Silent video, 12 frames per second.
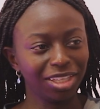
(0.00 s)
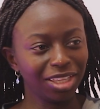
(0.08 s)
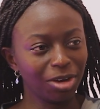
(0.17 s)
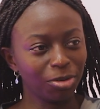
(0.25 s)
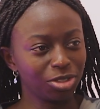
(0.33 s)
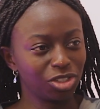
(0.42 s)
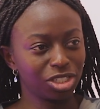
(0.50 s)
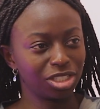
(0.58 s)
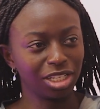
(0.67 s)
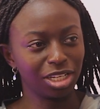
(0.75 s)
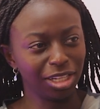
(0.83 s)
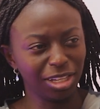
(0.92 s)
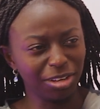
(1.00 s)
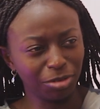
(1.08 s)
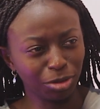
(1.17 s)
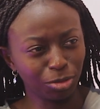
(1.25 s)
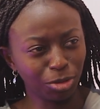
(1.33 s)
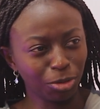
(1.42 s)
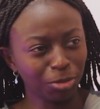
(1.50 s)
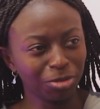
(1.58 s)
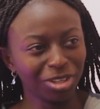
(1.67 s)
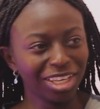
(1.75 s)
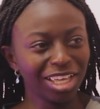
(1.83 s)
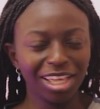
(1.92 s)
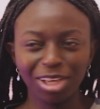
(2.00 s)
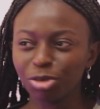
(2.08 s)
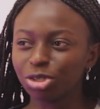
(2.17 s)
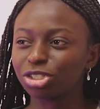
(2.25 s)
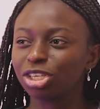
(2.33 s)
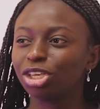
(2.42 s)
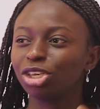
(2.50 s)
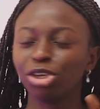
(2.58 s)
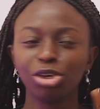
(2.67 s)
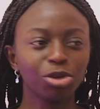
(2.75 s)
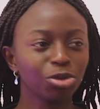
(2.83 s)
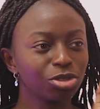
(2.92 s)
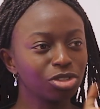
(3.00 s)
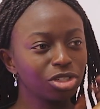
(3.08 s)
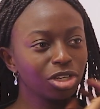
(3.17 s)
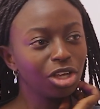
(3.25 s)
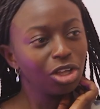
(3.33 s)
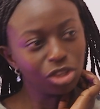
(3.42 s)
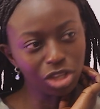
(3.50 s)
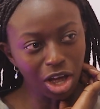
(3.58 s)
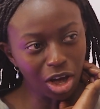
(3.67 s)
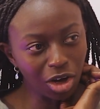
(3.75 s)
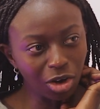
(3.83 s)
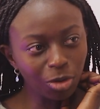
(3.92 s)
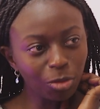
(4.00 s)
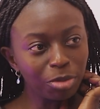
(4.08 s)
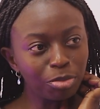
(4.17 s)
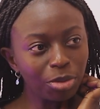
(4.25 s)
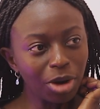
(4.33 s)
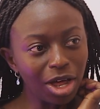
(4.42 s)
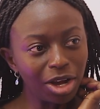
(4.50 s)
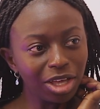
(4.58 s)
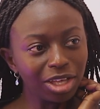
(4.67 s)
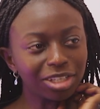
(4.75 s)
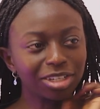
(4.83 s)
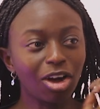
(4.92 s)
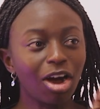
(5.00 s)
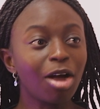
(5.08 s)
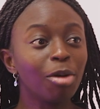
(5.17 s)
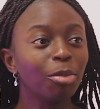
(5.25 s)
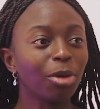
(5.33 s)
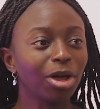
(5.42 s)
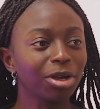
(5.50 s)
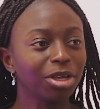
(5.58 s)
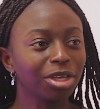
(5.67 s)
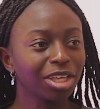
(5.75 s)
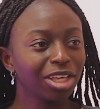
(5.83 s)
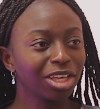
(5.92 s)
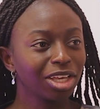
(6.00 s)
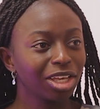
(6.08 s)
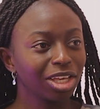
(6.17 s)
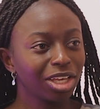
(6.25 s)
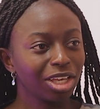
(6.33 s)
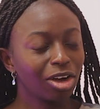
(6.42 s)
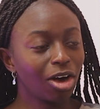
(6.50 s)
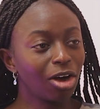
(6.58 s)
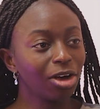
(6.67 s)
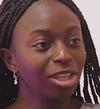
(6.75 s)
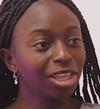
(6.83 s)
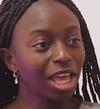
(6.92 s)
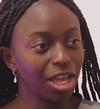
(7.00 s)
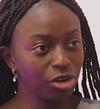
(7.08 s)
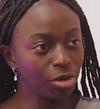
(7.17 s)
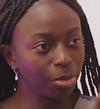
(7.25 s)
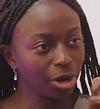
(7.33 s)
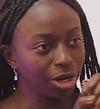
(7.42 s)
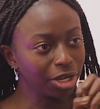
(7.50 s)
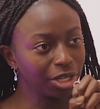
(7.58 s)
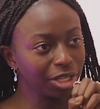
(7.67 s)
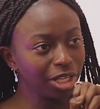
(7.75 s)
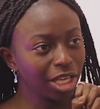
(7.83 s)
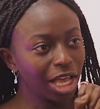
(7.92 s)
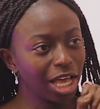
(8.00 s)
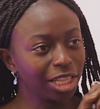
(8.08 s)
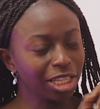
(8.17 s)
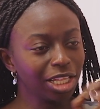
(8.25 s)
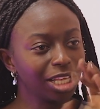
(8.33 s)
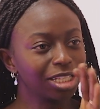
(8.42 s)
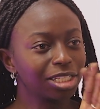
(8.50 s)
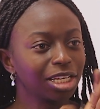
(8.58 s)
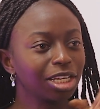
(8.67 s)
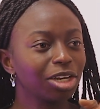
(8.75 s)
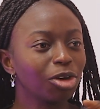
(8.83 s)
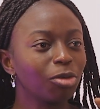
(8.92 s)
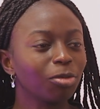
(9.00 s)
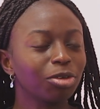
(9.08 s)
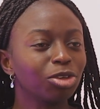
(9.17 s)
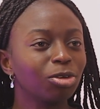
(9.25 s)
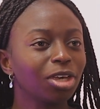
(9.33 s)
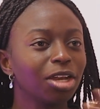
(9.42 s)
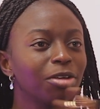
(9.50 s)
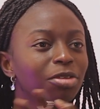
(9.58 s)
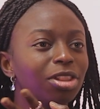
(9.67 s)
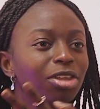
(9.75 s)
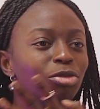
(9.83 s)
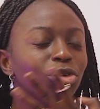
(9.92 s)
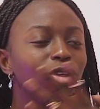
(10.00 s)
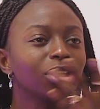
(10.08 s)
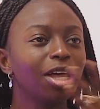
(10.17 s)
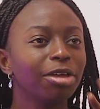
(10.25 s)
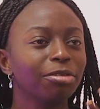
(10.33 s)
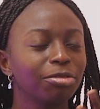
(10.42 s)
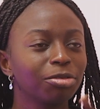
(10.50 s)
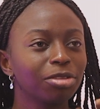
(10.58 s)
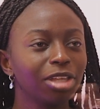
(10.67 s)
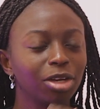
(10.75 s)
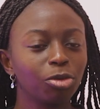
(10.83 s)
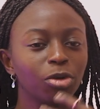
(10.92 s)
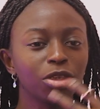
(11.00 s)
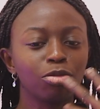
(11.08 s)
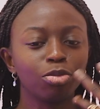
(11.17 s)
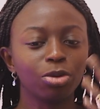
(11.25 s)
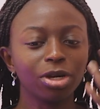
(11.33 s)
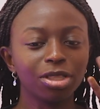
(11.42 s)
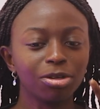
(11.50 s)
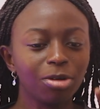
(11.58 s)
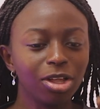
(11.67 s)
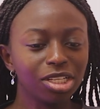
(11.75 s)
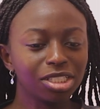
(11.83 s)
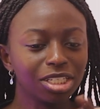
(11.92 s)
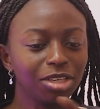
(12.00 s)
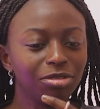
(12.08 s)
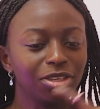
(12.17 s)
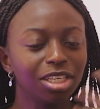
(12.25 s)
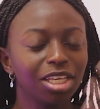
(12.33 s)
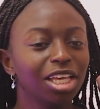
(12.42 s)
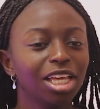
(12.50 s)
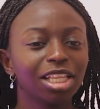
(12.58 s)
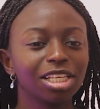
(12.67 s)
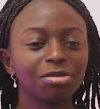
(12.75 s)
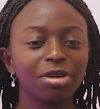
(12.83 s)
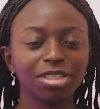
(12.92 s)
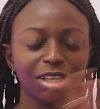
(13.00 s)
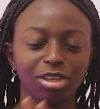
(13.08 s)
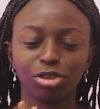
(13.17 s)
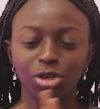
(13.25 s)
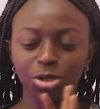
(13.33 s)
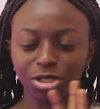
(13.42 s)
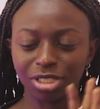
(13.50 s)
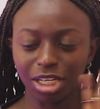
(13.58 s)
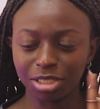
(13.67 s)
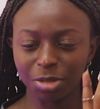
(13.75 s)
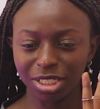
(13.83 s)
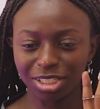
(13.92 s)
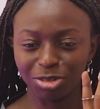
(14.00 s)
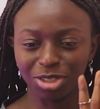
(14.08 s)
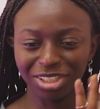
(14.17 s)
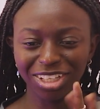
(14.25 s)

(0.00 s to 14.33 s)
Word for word: that was just in the living room. Did that I was leave stuff huge. There? No, we bought it. Oh. Carl bought it. Yeah. Carl and Nando bought it. And it's like, you can't even live your life. Like, when you breathe around the T V, this man's like, don't touch my T V.